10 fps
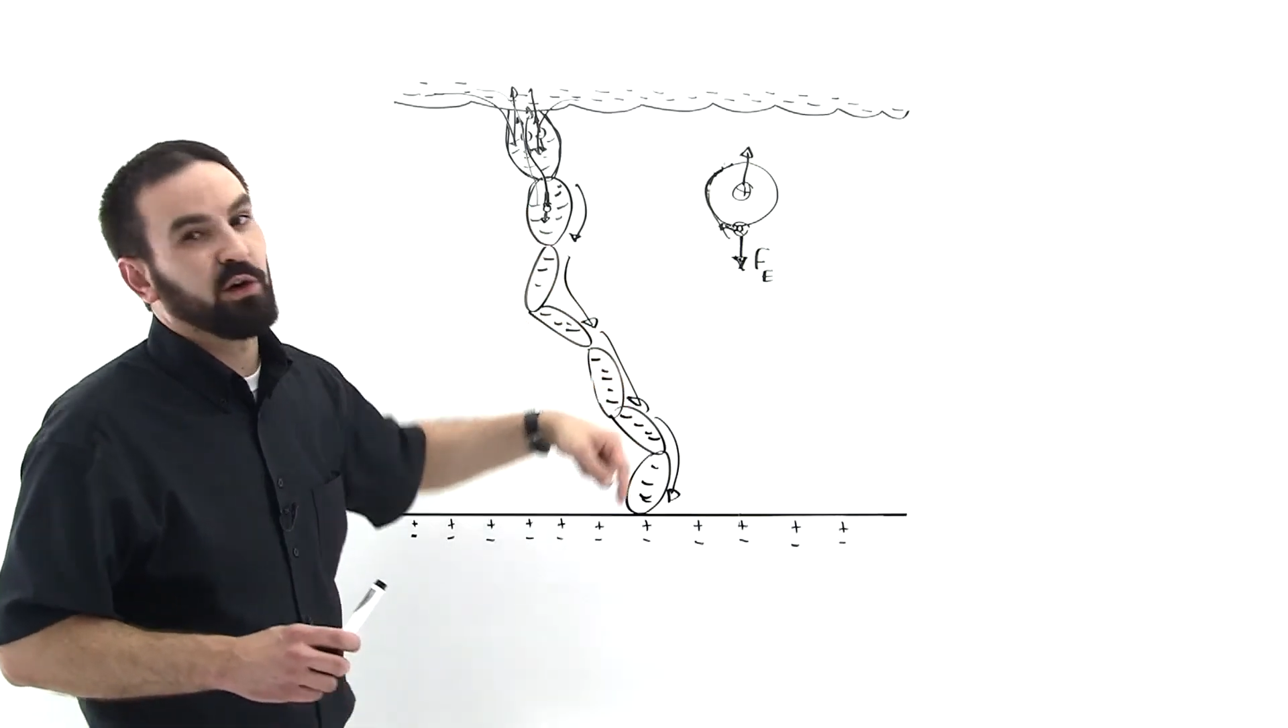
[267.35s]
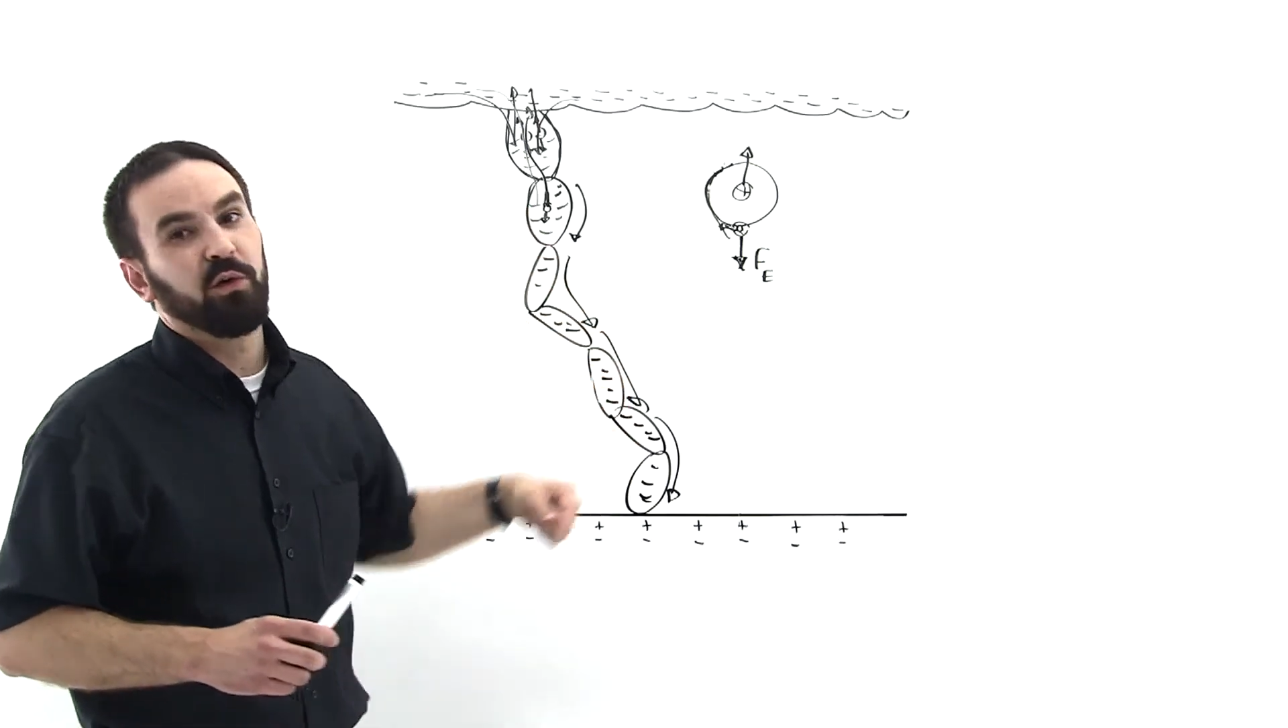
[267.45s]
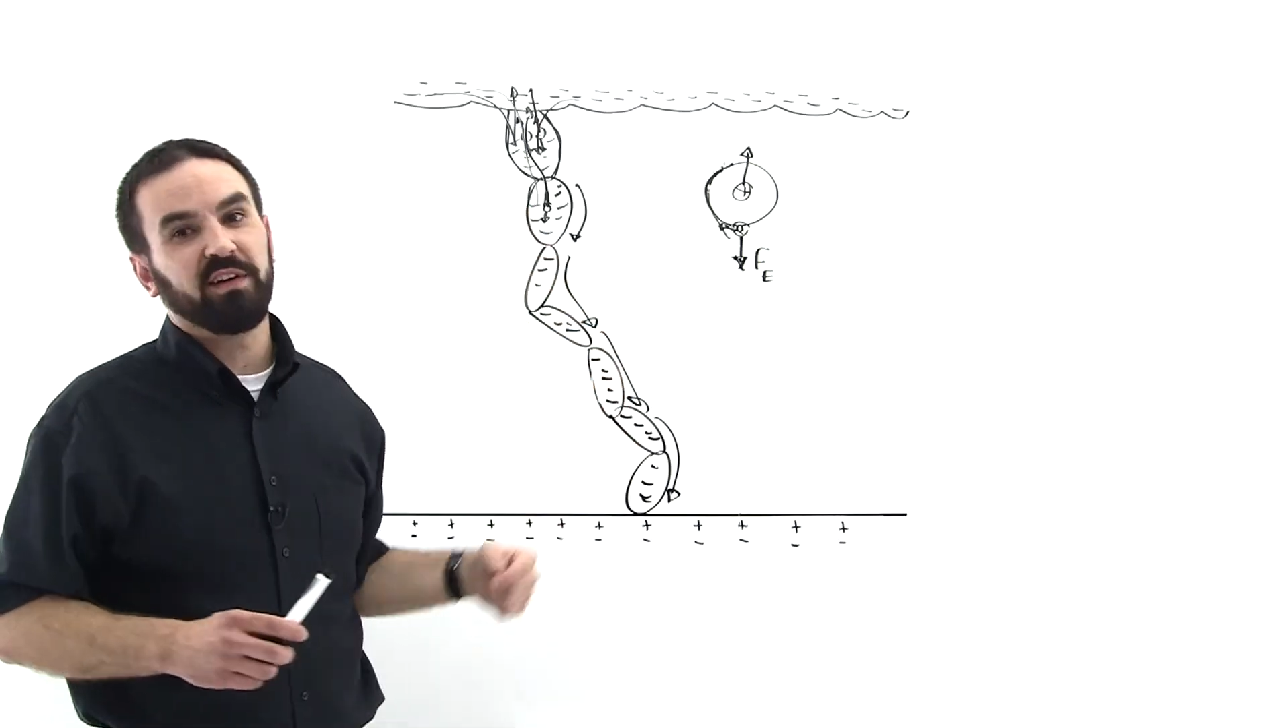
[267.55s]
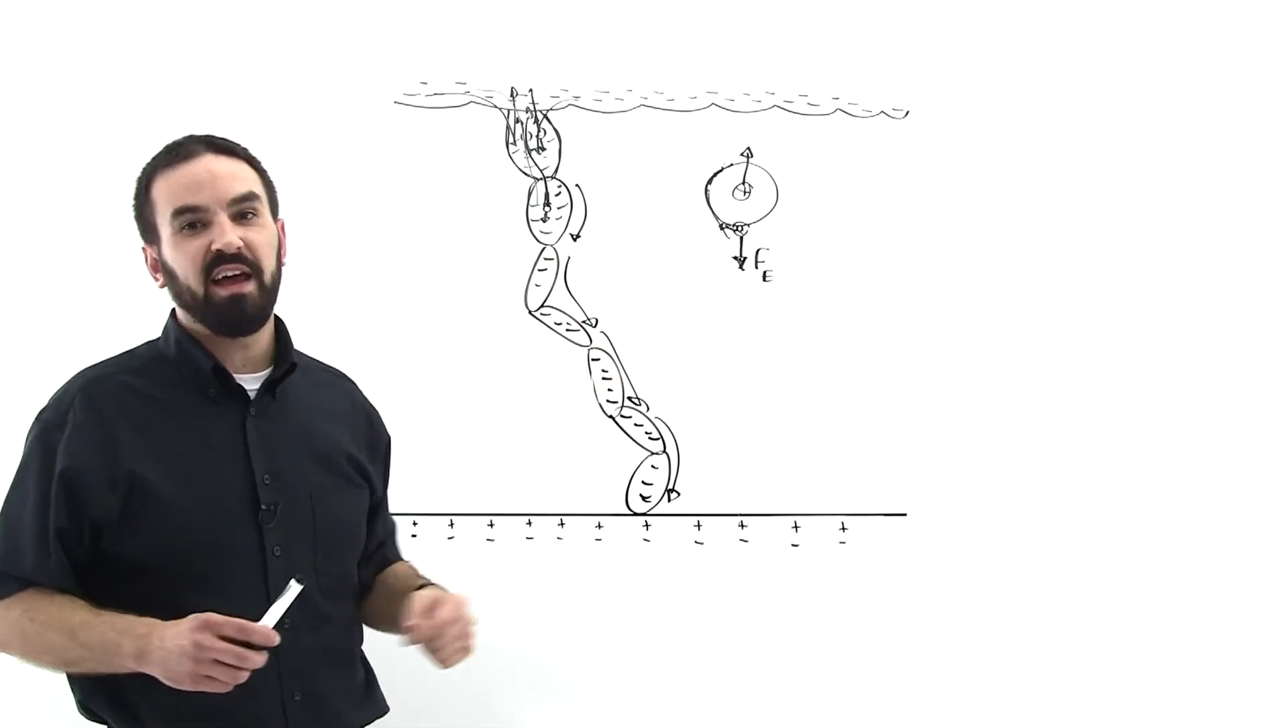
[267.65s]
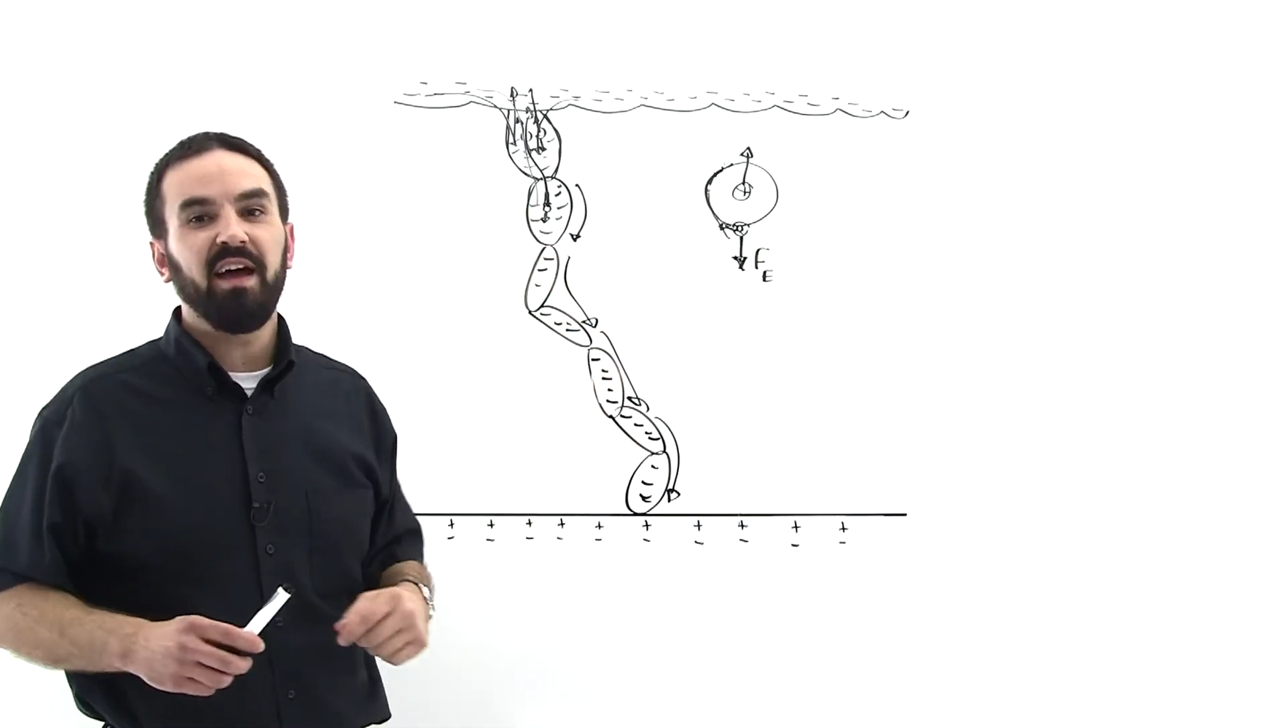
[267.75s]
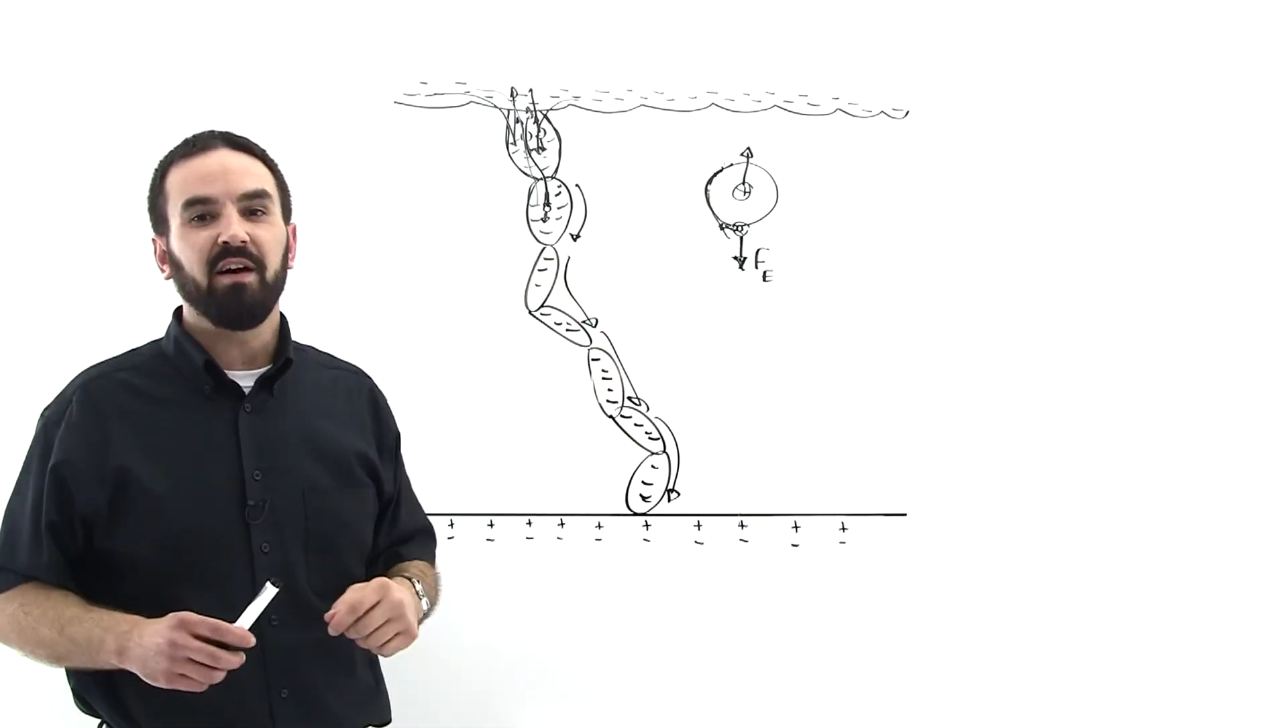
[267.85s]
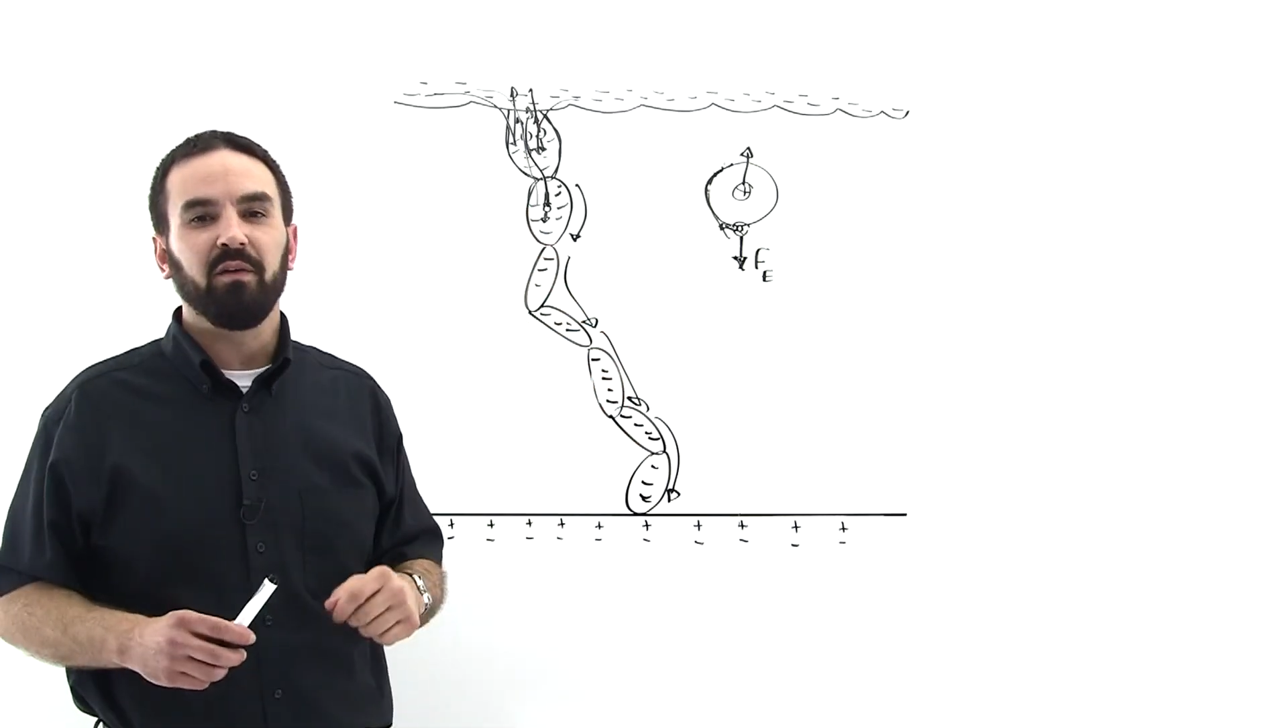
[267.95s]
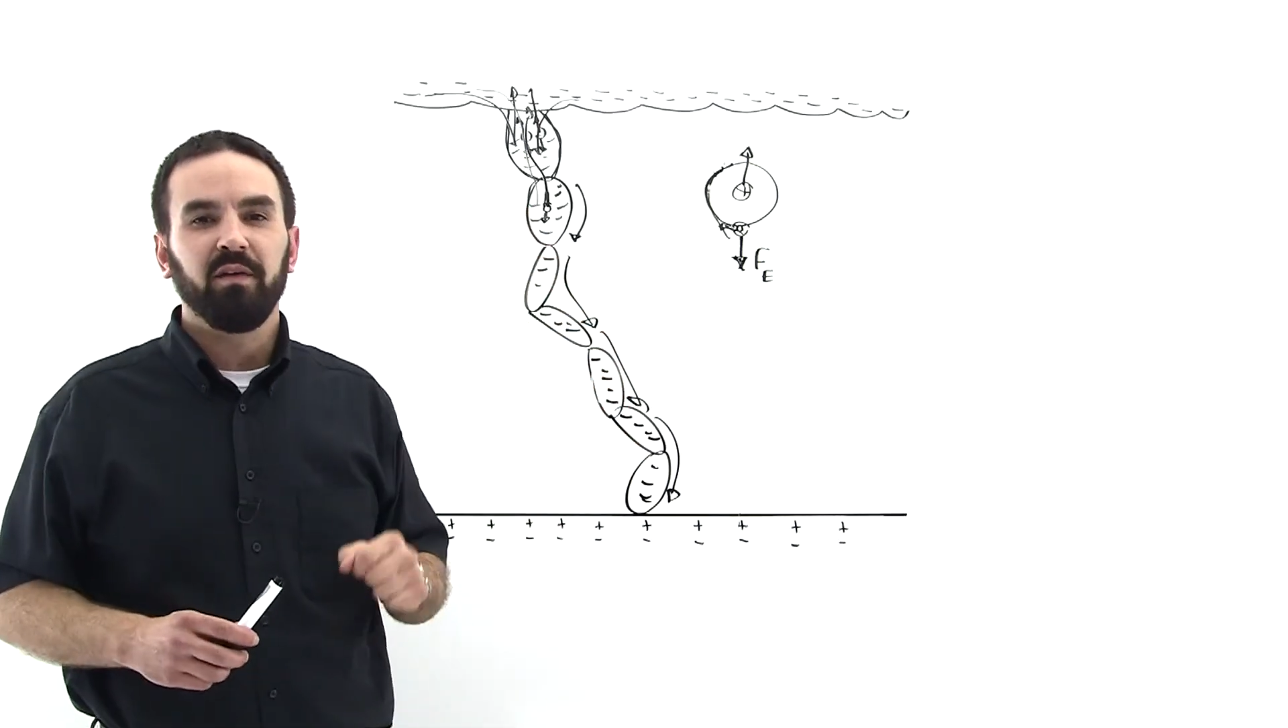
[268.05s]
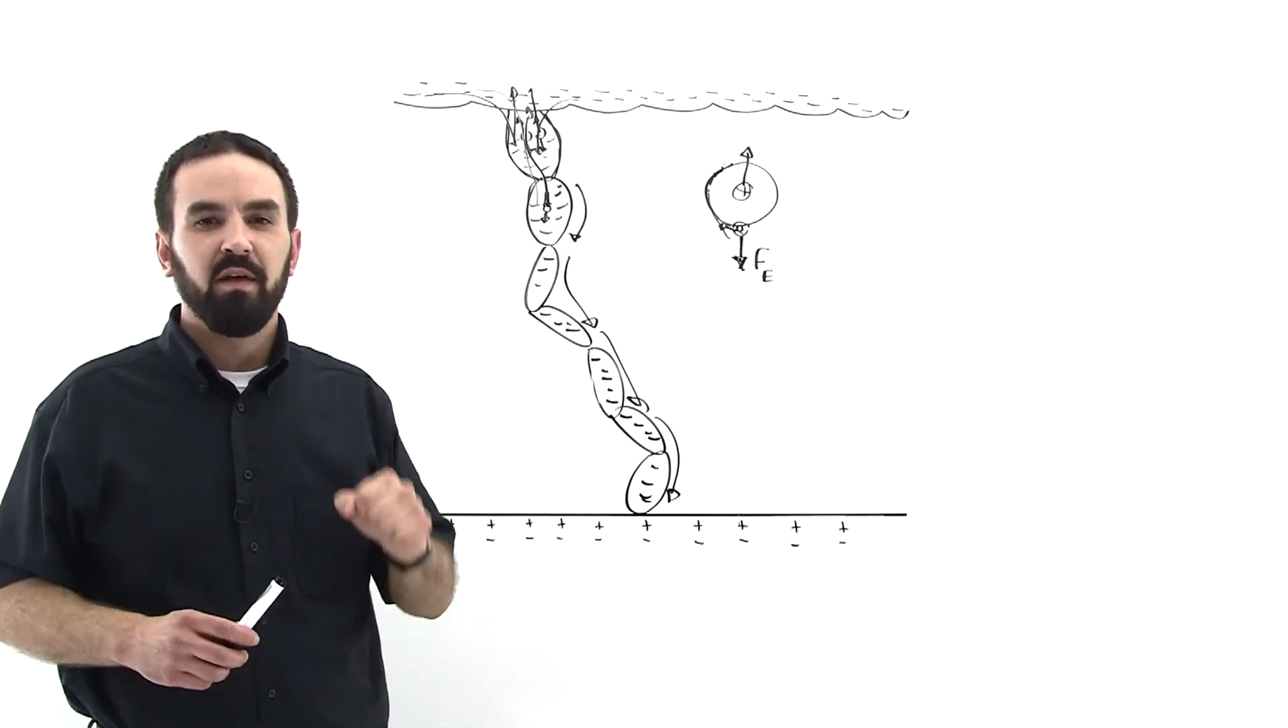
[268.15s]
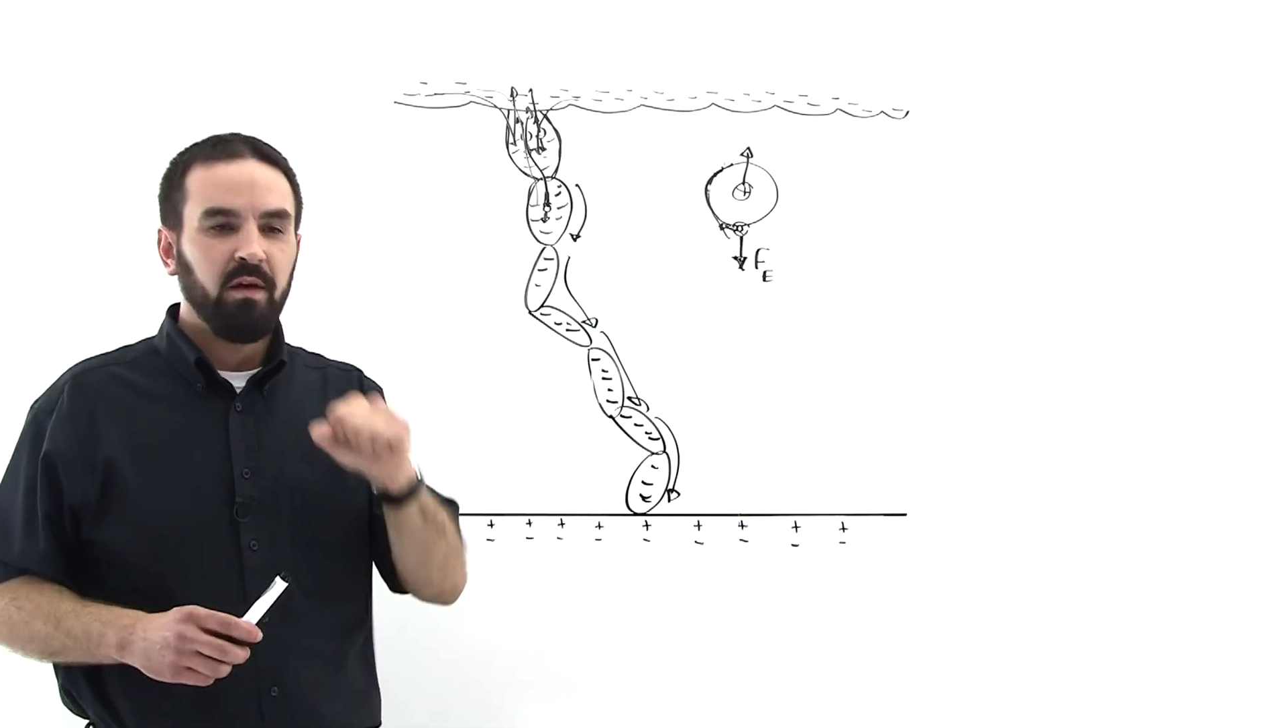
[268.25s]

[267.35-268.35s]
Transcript: going down.